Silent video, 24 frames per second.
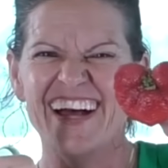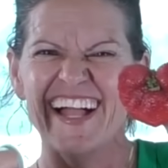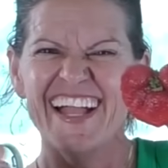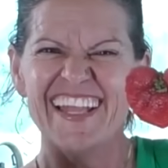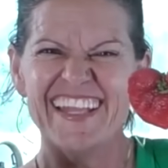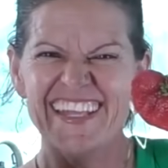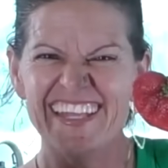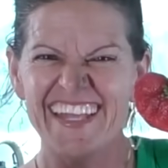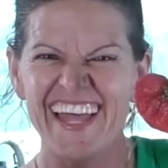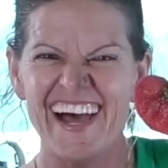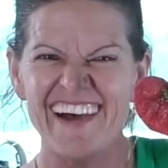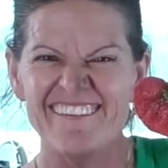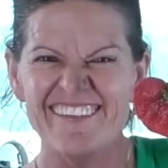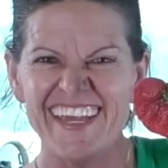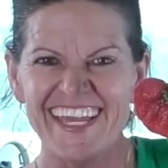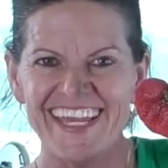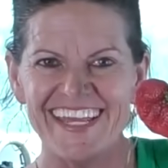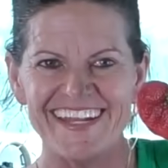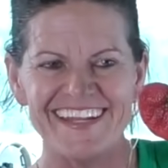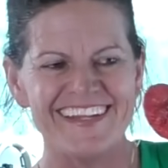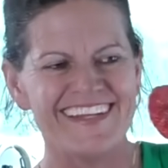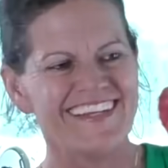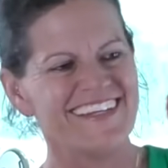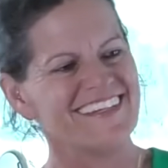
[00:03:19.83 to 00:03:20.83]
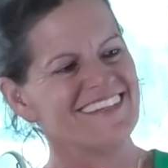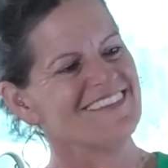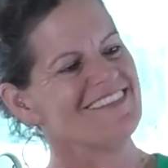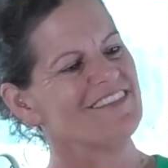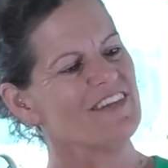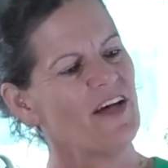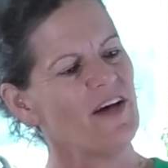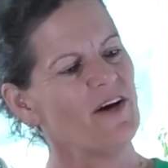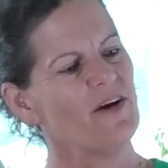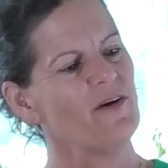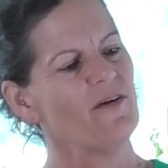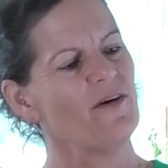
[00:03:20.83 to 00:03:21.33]
Love it.
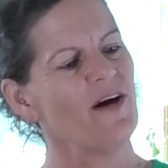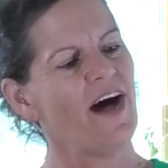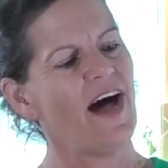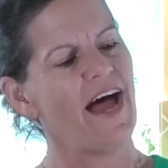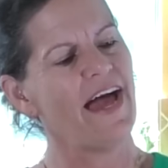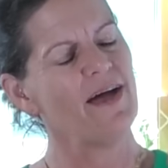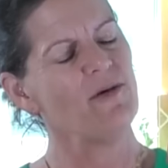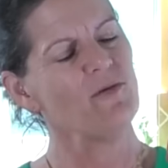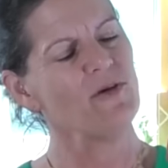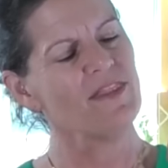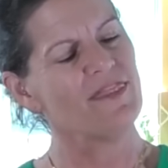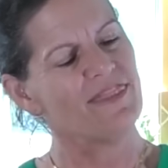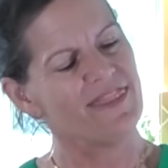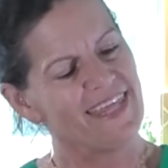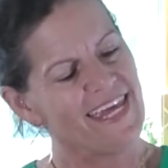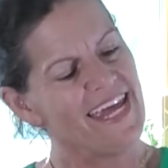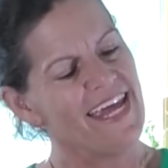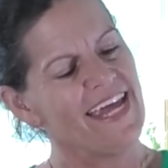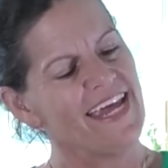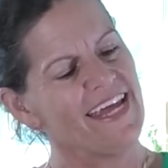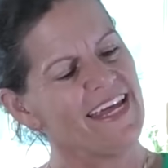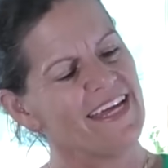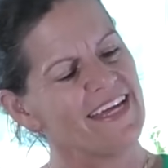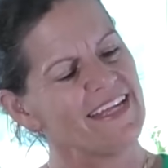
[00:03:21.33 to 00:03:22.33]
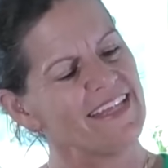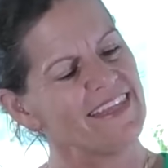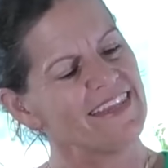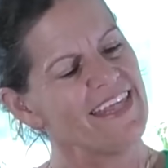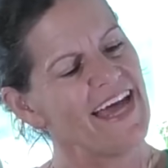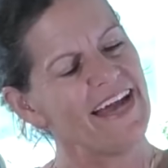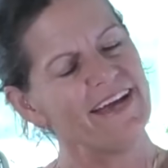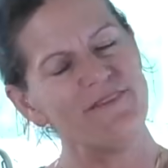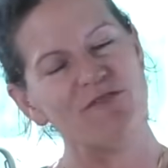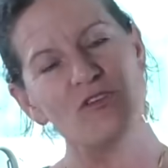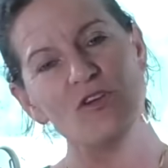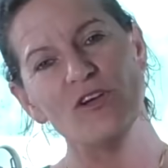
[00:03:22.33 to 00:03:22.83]
So I would think
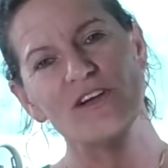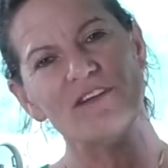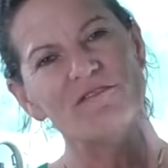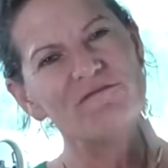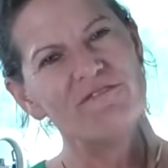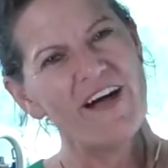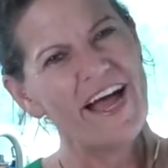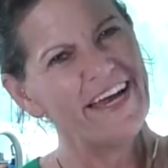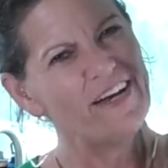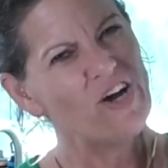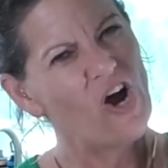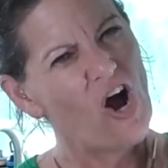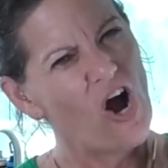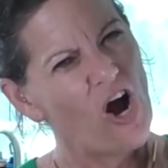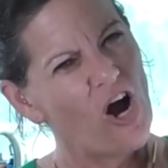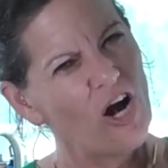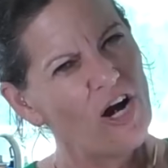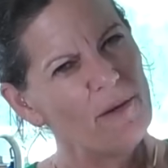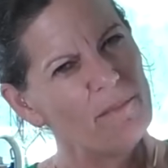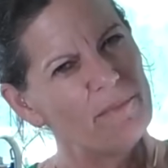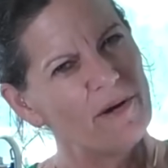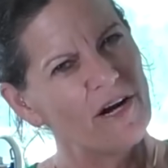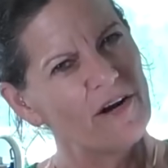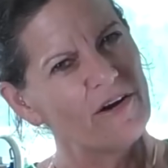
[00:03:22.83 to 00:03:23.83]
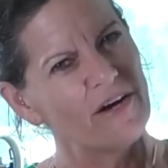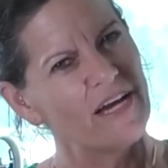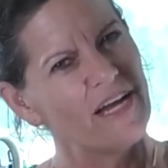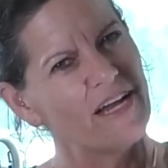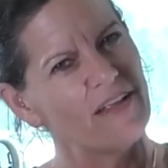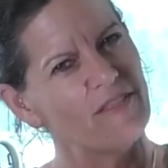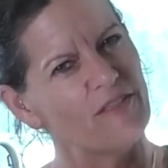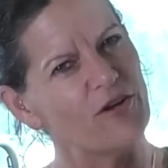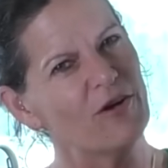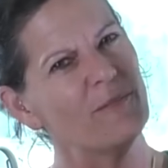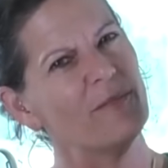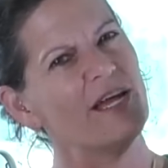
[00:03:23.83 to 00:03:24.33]
that if you could find a
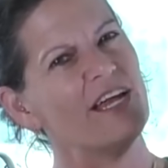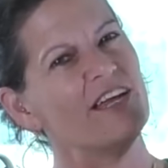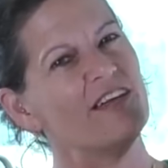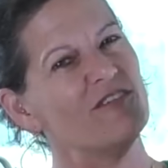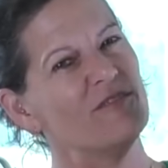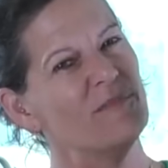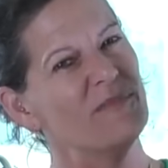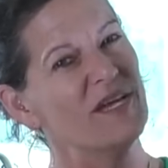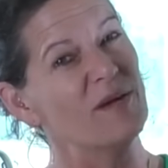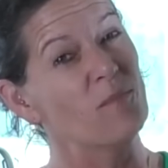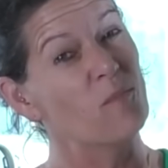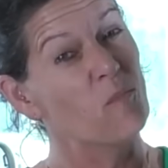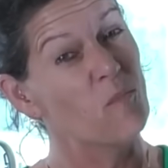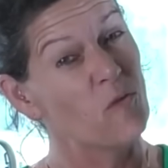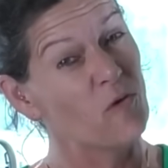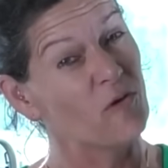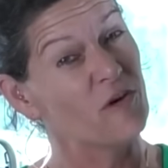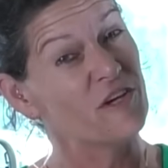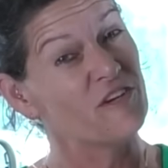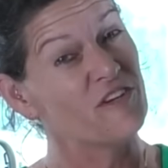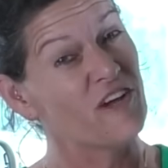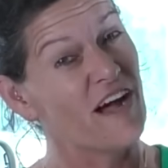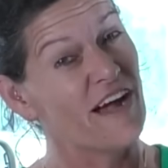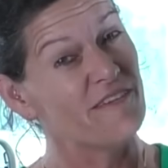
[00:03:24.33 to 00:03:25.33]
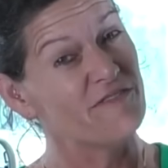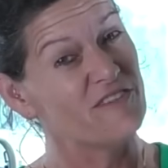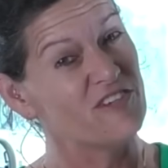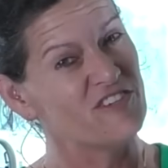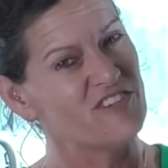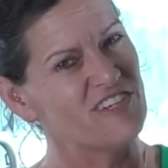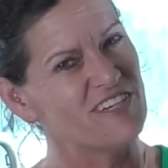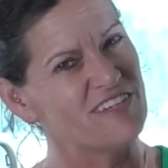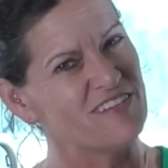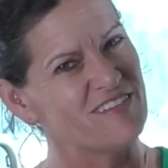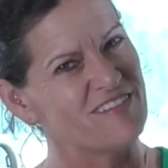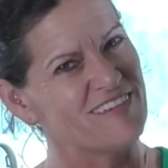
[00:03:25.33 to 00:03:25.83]
heartberry, there may even be more
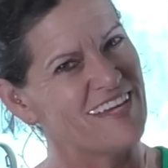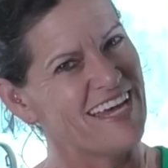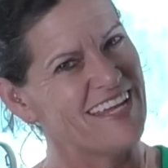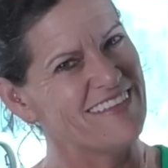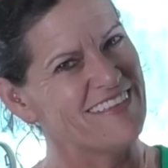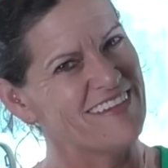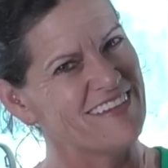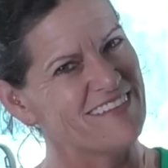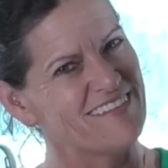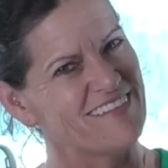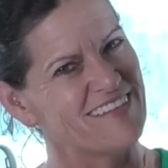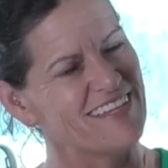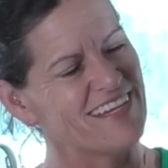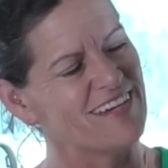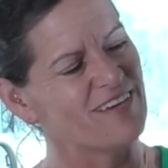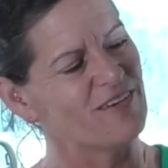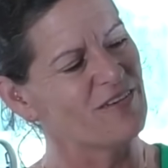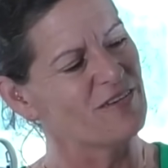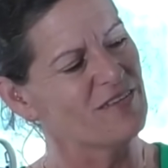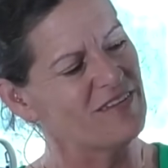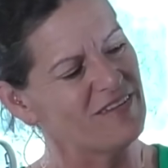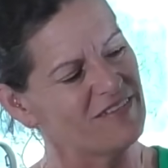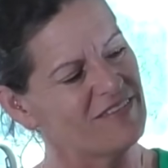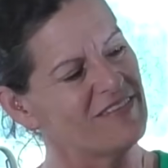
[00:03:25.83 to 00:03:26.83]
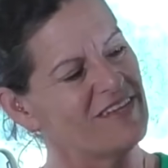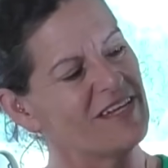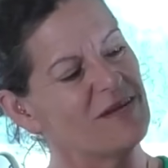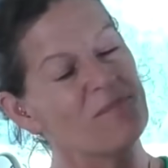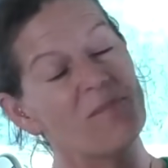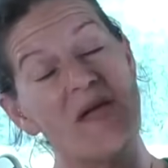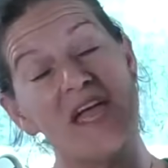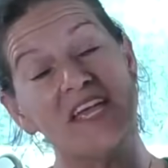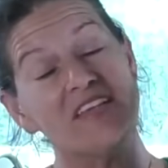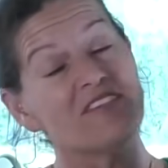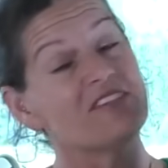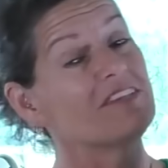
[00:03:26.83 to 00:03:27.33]
autophagy inside this thing, or this thing
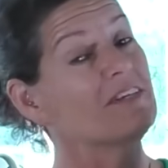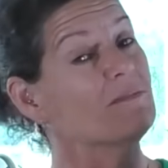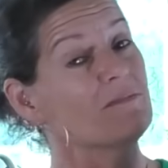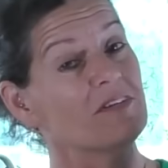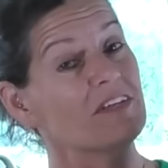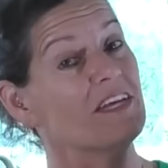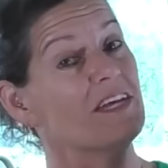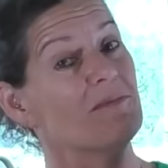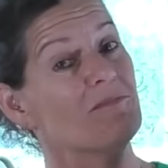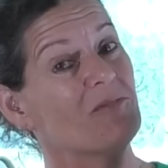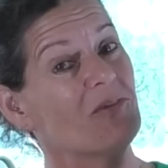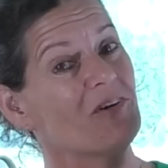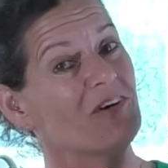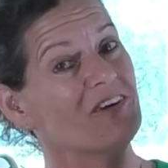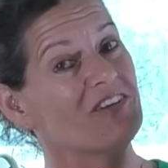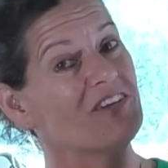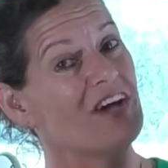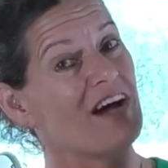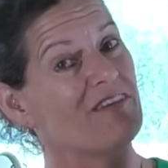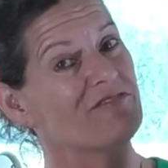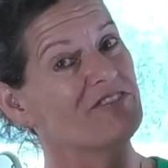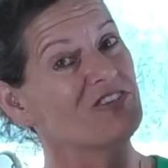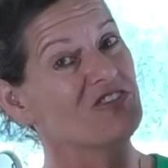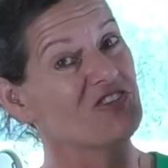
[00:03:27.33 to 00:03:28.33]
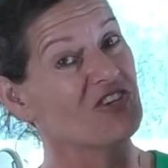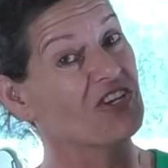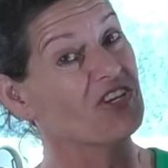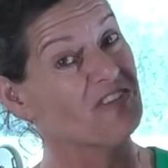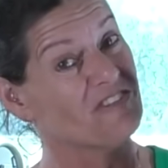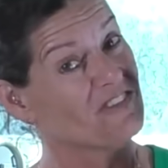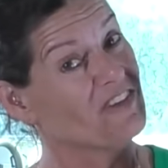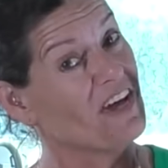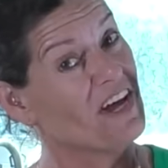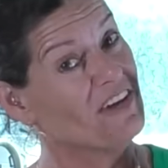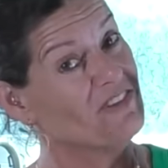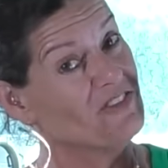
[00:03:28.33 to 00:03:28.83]
may stimulate more autophagy
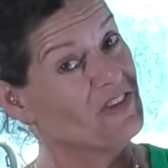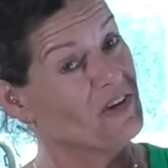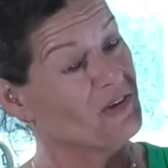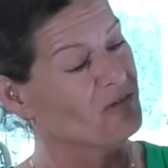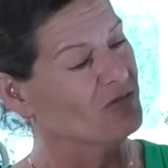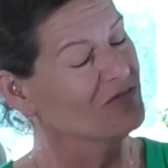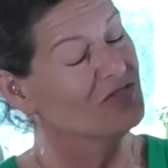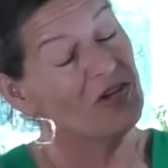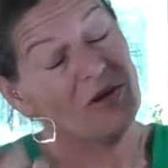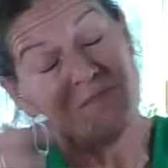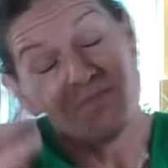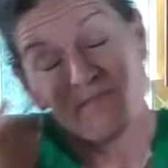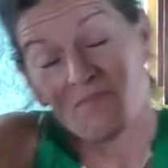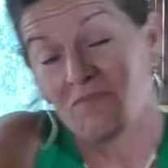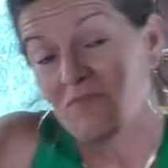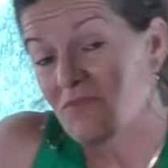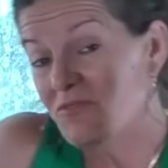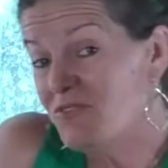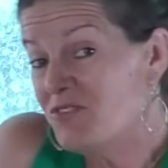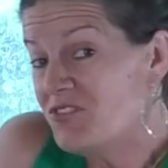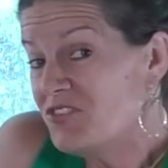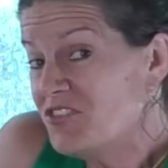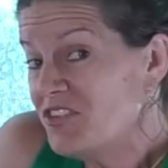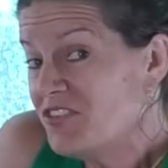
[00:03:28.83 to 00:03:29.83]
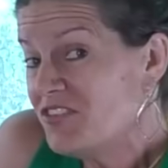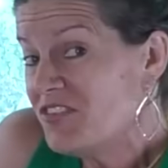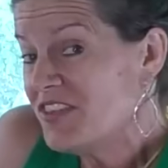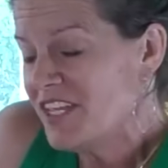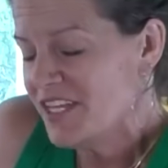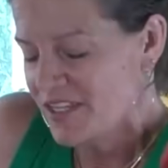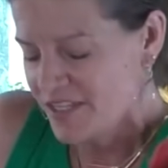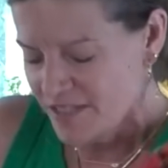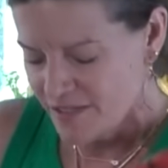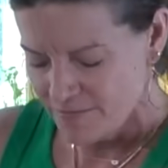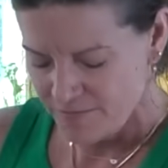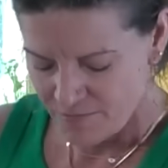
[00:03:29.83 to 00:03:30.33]
inside you. So just
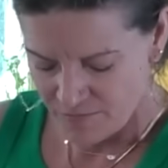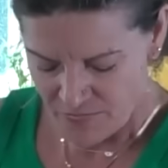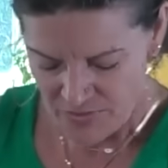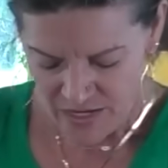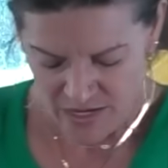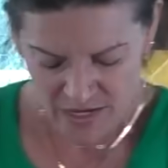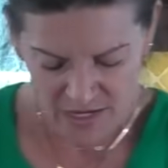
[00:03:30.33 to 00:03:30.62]
thinking.